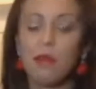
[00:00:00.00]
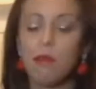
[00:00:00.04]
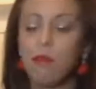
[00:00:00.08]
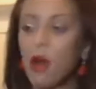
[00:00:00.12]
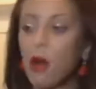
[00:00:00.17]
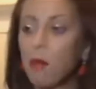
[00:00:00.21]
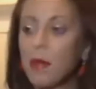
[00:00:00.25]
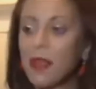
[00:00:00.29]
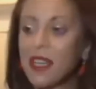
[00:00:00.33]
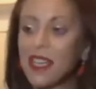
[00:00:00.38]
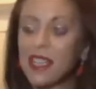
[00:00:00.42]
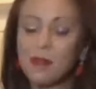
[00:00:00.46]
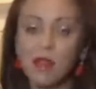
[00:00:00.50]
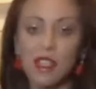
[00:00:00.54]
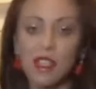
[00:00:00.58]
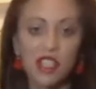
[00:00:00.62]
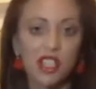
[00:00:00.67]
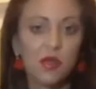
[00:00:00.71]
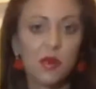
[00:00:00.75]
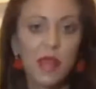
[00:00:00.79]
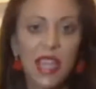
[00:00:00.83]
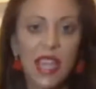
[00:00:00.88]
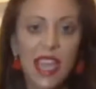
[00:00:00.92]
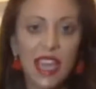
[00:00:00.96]
pumping as much
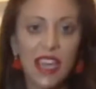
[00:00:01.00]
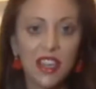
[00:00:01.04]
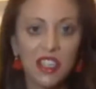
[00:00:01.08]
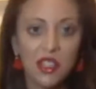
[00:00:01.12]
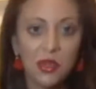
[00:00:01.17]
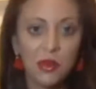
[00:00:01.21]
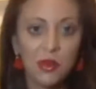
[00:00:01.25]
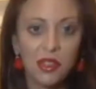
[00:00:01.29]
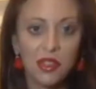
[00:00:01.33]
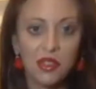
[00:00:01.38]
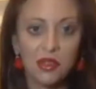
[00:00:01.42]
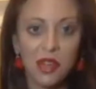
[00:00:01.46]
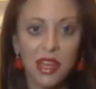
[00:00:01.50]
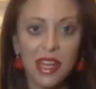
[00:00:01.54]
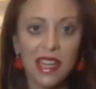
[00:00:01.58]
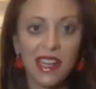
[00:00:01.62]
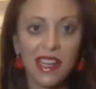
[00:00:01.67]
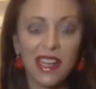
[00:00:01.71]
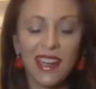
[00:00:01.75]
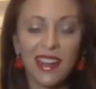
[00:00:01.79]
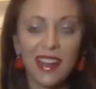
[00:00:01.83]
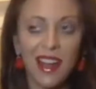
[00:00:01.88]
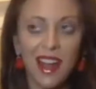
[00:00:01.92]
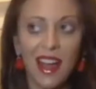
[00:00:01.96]
as we can into a
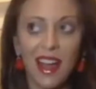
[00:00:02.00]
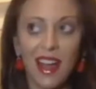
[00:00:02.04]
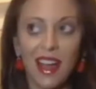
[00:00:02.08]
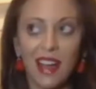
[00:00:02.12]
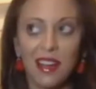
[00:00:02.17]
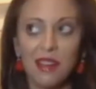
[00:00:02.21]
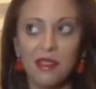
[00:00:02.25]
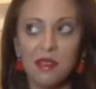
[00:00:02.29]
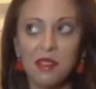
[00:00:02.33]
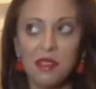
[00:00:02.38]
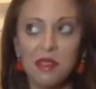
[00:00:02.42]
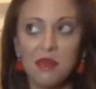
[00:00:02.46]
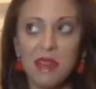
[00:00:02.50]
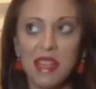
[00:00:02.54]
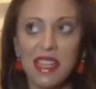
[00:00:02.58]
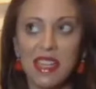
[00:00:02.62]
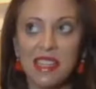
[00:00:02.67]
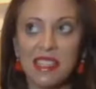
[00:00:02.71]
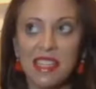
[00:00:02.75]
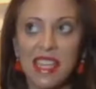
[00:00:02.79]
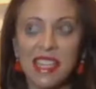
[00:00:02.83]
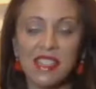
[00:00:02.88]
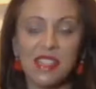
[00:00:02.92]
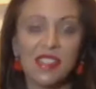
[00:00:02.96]
drink to make
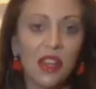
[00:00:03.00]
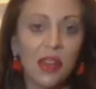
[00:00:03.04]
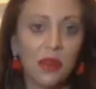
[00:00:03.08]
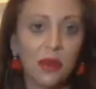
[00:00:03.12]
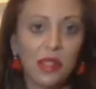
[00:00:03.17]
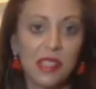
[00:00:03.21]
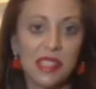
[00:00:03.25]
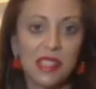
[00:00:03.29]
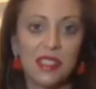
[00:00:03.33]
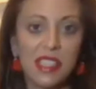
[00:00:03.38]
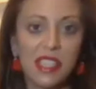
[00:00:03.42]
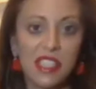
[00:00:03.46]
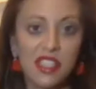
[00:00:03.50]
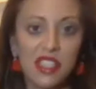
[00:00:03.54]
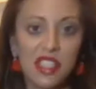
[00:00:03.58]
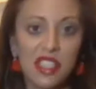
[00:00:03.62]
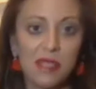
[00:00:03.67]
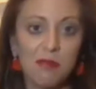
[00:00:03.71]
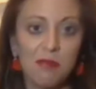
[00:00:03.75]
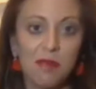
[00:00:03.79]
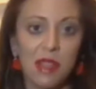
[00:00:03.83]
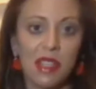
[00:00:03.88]
it taste not only delicious,